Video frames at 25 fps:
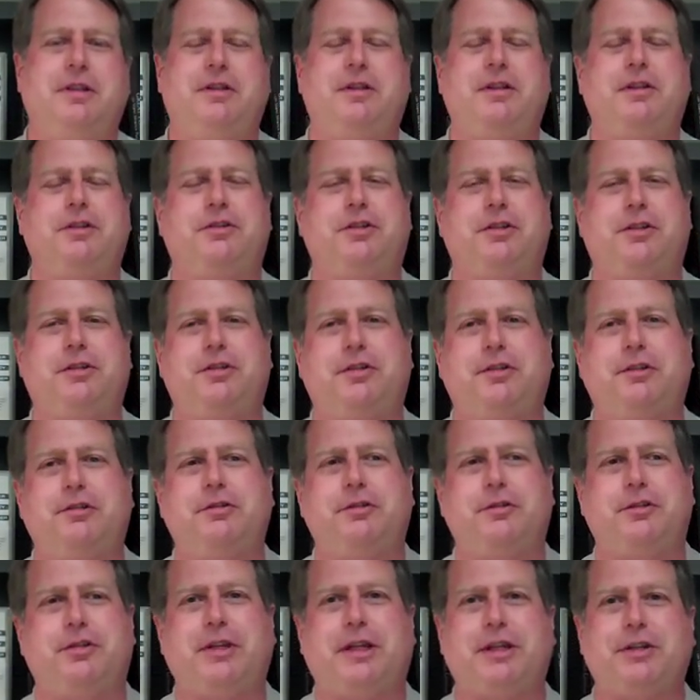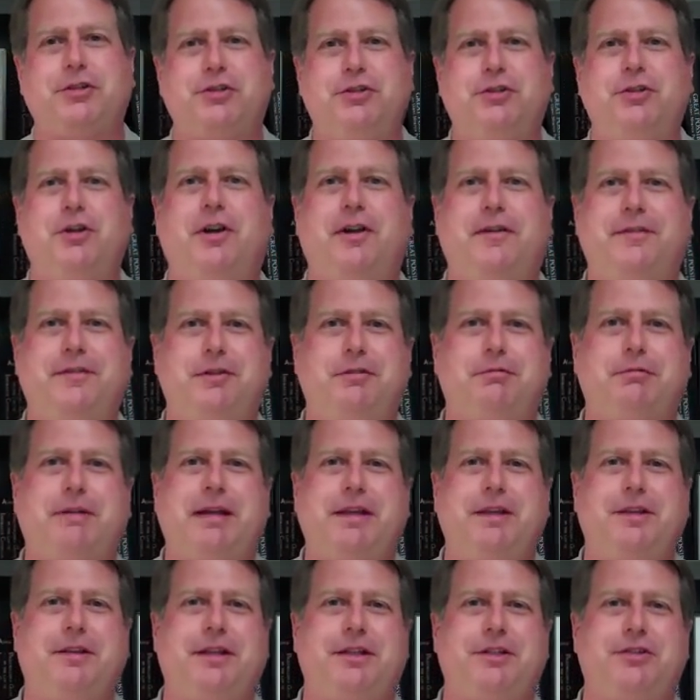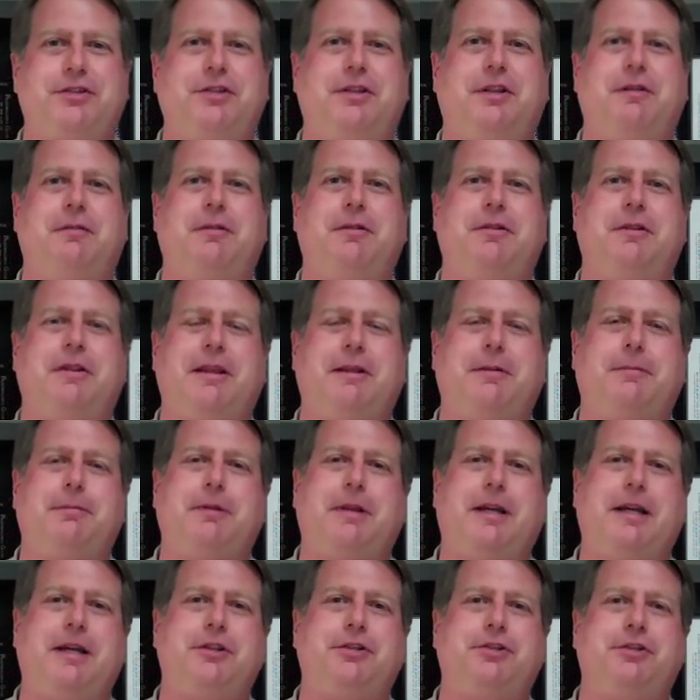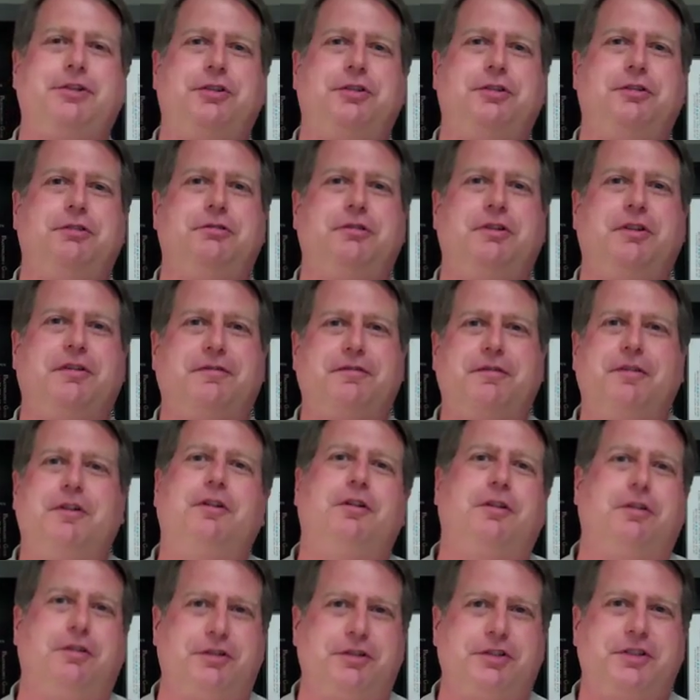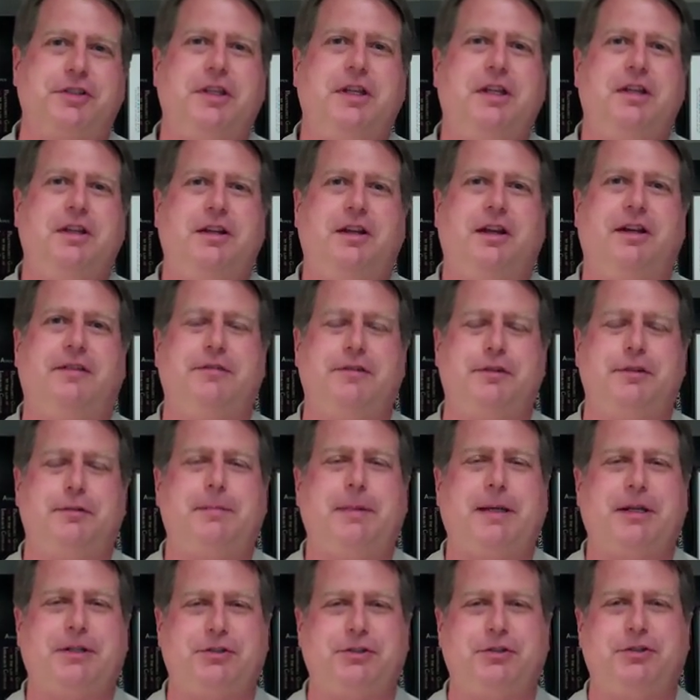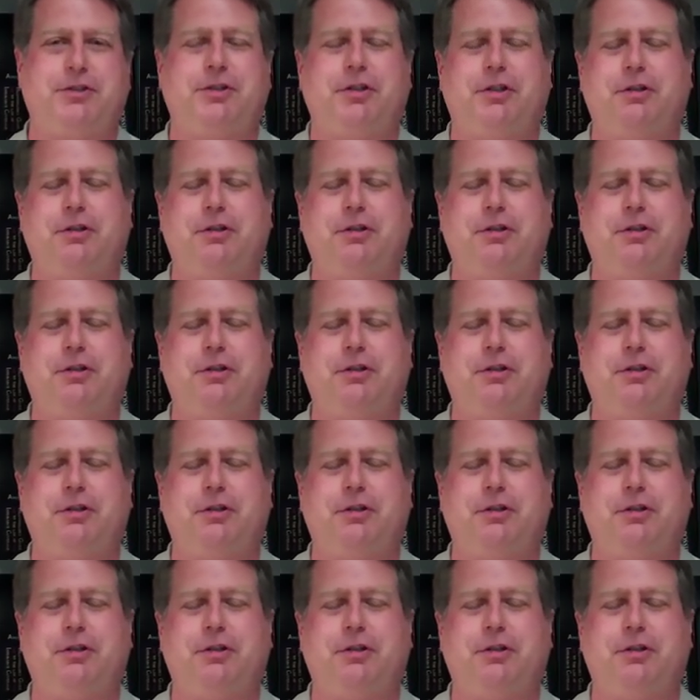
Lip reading: There's a certain section of the regulation that applies to deferrals of inspection.